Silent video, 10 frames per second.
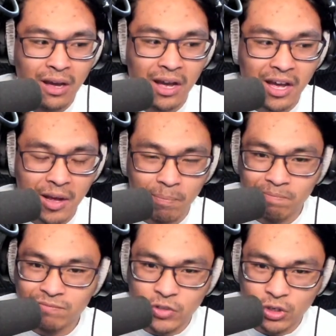
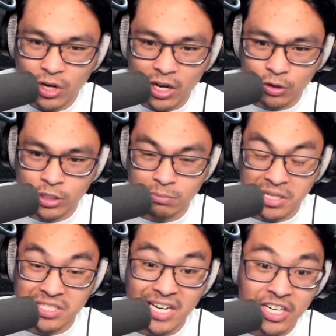you're not going to be
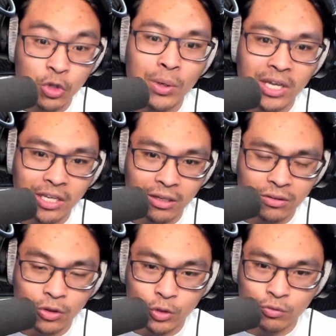attenuating
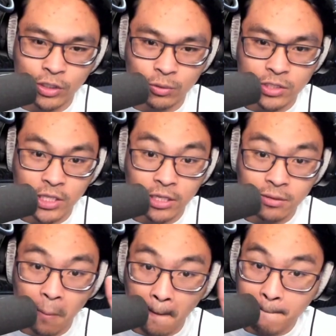those frequencies.
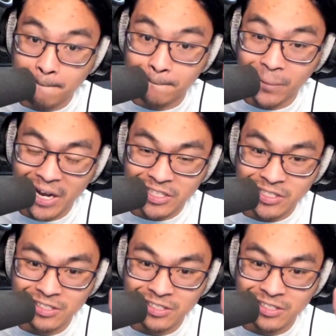But